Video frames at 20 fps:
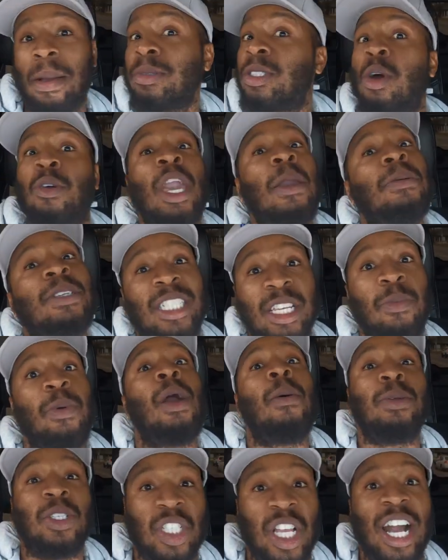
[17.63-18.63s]
I'm just gonna keep it
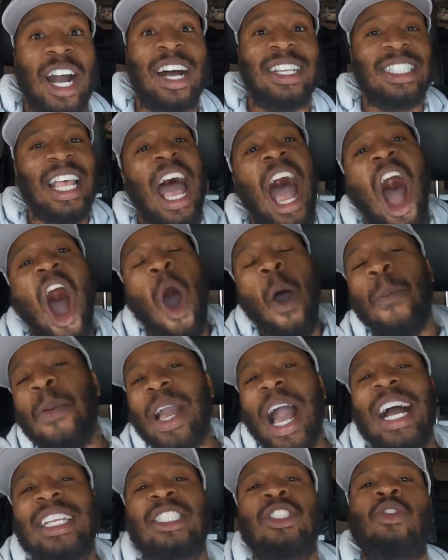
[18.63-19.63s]
G-real with you, cuz. I hope
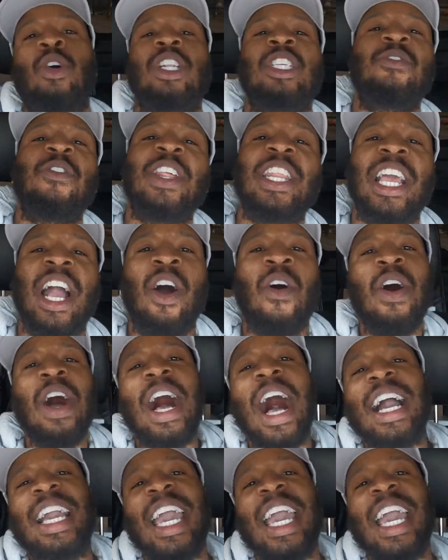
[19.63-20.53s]
you guys enjoyed this video.